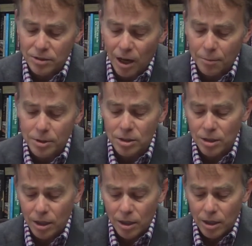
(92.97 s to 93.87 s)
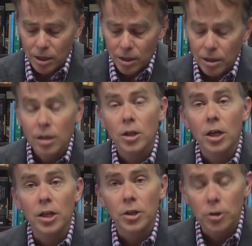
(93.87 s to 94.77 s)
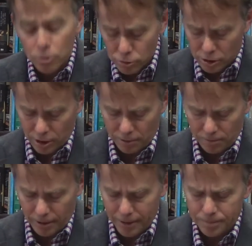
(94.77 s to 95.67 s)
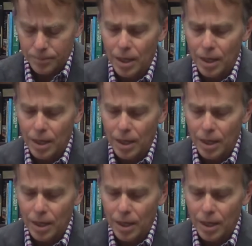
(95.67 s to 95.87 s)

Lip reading: Thomas in Houston, right?